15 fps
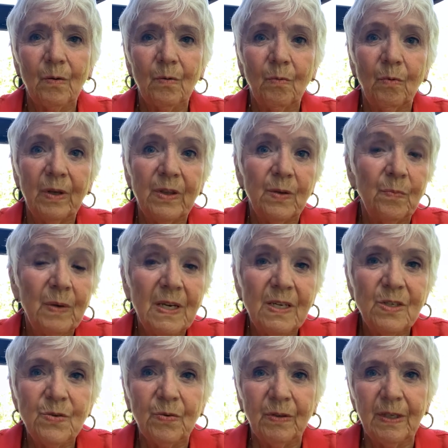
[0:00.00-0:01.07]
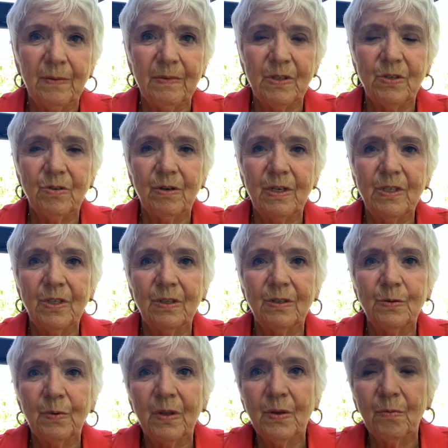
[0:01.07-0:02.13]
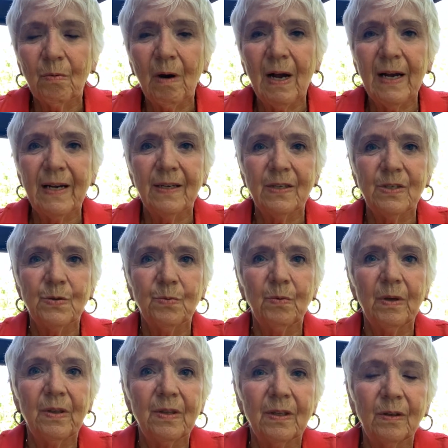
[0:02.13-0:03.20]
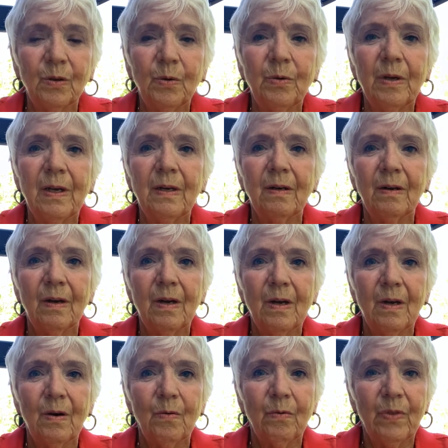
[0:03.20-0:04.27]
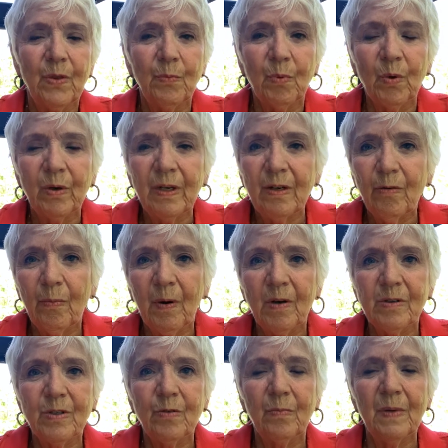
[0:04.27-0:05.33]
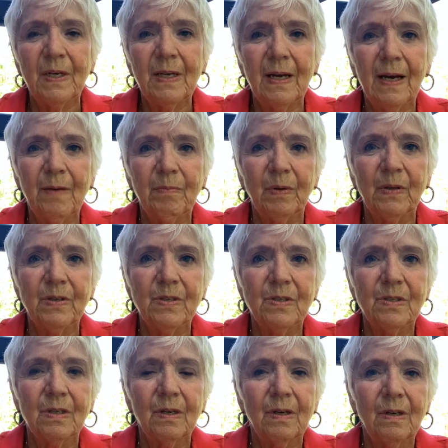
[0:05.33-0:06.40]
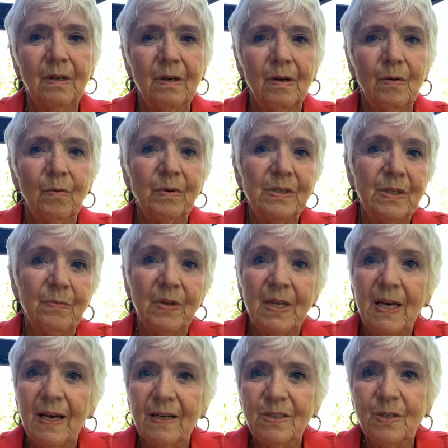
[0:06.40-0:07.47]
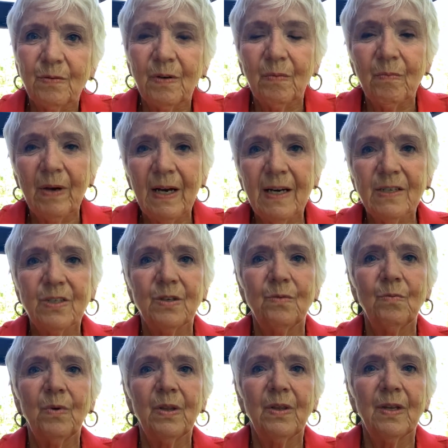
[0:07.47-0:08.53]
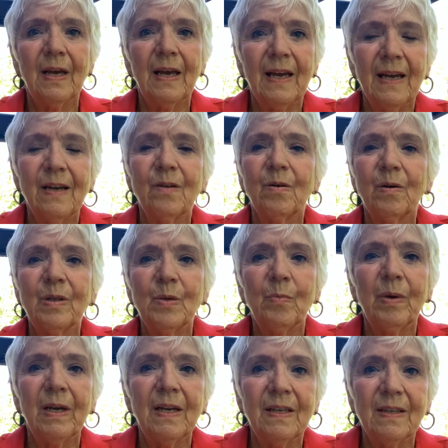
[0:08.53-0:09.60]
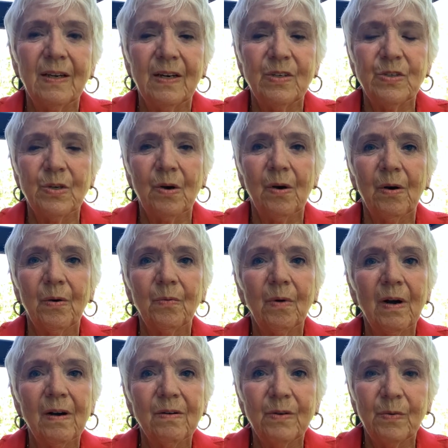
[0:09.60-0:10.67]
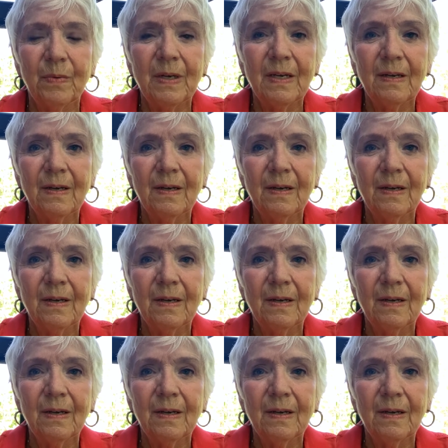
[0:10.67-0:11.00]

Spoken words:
with the peaceful demonstrations, with the riots, with the looting, with the burning of parts of Minneapolis, with some of the acts of compassion, with the anger and the pain that I saw around me,